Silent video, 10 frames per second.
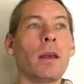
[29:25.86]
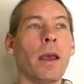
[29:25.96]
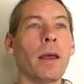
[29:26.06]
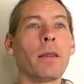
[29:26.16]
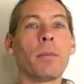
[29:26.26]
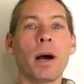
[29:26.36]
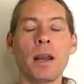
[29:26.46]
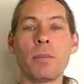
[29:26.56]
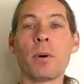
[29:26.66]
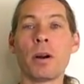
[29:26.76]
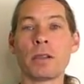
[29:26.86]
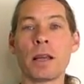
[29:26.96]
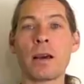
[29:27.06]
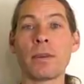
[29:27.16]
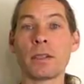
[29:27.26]
and the body parts that
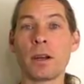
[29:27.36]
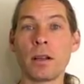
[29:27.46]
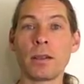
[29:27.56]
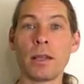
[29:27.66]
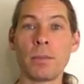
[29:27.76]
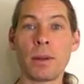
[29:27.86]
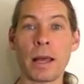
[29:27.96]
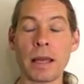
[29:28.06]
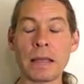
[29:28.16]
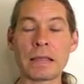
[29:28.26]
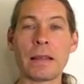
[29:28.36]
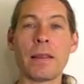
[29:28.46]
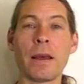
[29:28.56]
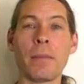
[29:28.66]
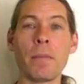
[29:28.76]
have exalted planets in
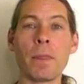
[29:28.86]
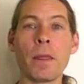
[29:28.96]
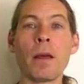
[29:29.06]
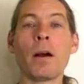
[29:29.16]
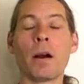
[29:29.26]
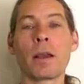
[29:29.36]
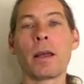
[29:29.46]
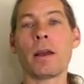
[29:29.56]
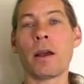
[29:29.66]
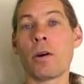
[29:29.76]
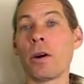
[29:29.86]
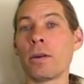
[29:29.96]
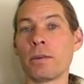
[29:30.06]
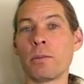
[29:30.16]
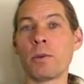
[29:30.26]
them,
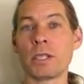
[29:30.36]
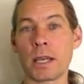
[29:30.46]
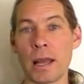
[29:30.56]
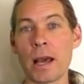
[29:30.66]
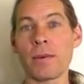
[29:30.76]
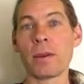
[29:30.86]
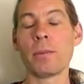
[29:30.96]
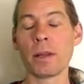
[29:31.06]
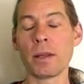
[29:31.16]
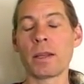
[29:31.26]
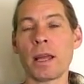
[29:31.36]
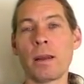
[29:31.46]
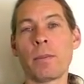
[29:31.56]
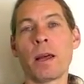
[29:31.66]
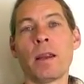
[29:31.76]
which can have a
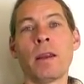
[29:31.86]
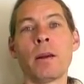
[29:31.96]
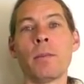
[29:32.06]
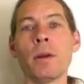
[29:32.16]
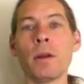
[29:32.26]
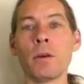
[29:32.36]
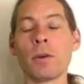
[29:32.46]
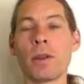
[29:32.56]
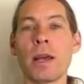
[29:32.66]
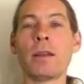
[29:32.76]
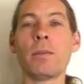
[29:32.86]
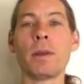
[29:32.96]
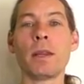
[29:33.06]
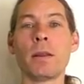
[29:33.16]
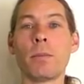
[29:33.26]
debilitated planet in them, will tend to
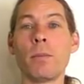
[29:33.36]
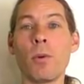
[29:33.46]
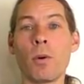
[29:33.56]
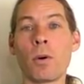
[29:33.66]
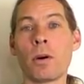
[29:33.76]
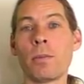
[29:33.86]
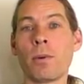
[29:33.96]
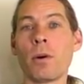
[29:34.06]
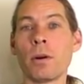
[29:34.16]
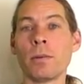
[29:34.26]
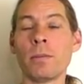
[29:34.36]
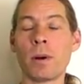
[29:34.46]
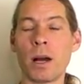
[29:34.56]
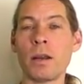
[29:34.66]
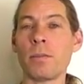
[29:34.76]
be the more important
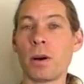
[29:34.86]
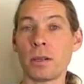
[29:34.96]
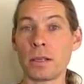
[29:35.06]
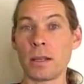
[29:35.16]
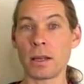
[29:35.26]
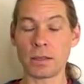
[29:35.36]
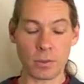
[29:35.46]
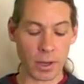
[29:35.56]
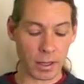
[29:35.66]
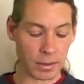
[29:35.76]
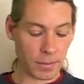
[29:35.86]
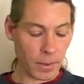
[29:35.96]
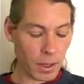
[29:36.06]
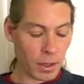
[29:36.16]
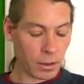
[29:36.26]
body parts in lots of ways.
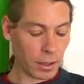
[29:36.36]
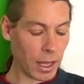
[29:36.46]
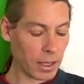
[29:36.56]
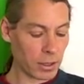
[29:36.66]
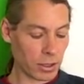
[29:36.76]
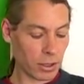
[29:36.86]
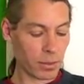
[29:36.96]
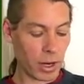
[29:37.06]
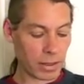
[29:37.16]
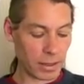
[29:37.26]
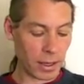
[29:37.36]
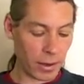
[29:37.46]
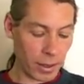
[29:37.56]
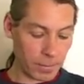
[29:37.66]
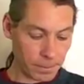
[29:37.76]
So Cancer is the breast
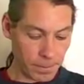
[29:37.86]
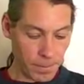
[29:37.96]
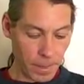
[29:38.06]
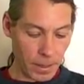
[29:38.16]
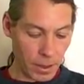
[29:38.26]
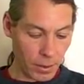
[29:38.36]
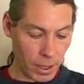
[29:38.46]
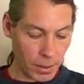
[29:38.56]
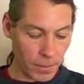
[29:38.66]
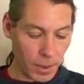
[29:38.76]
area. Okay?